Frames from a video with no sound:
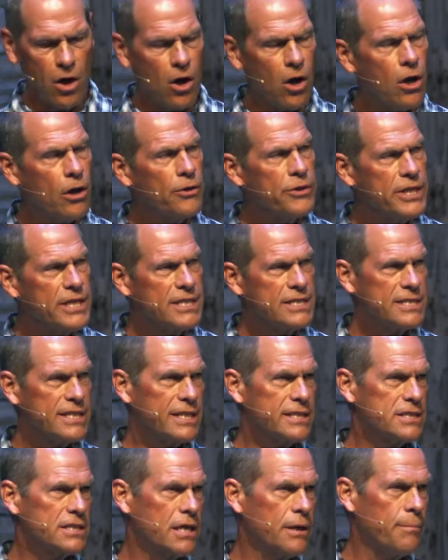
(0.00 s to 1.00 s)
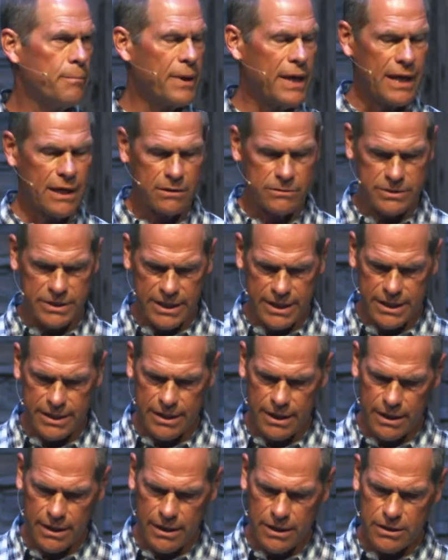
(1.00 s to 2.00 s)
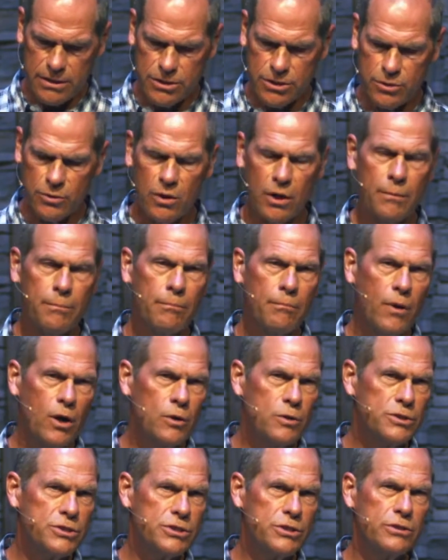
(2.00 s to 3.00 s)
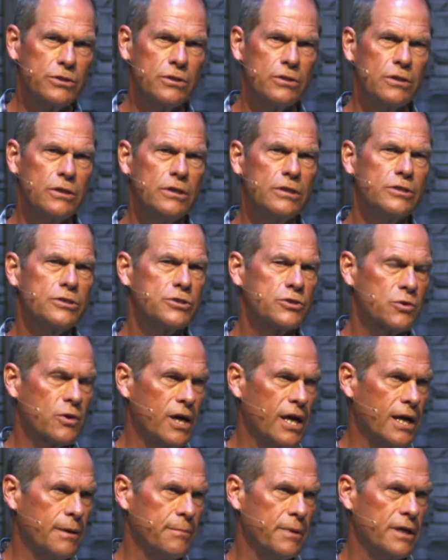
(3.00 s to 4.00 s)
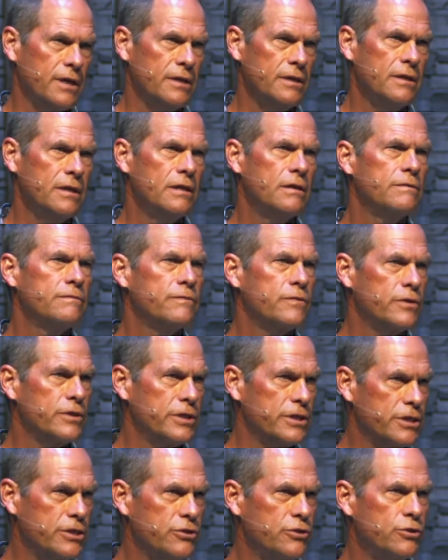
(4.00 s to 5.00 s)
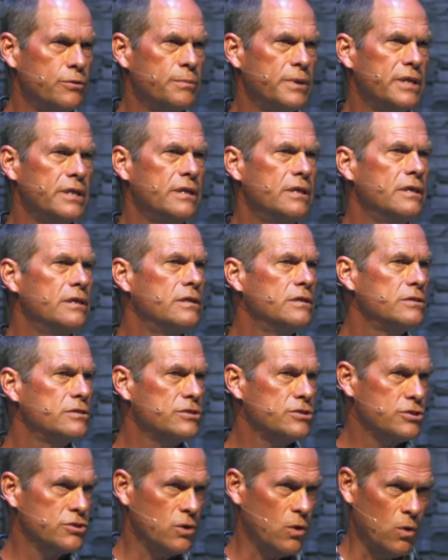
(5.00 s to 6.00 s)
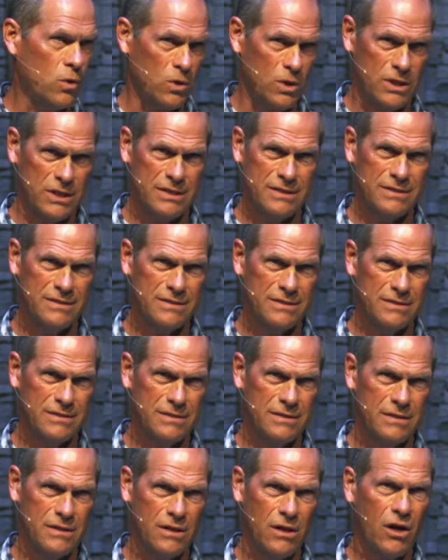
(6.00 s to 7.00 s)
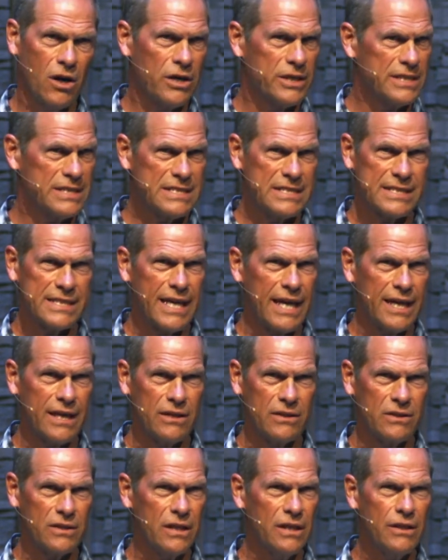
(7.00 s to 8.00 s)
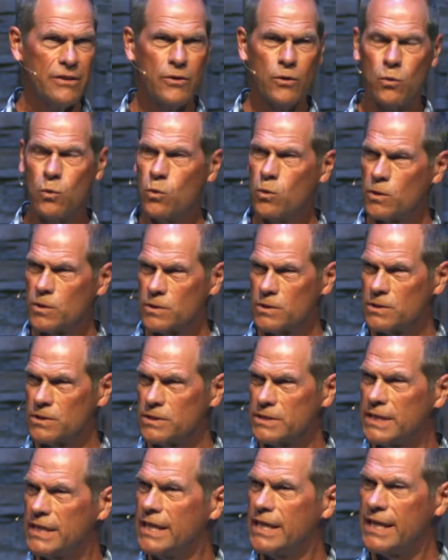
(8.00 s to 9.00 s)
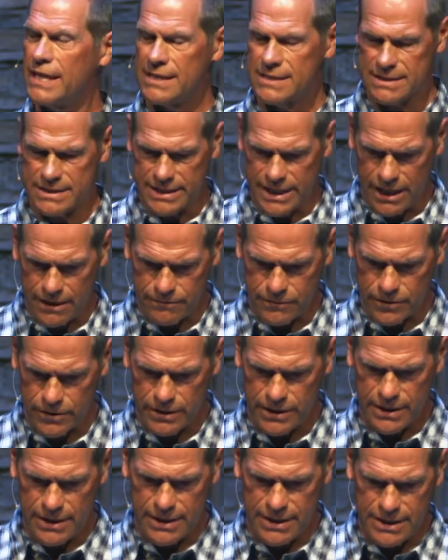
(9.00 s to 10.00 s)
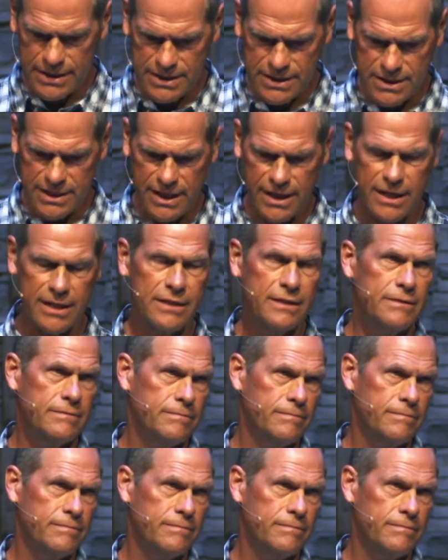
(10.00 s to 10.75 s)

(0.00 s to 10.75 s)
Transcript: All these things compounded to emotional trauma for the human soul on a scale the world has never seen.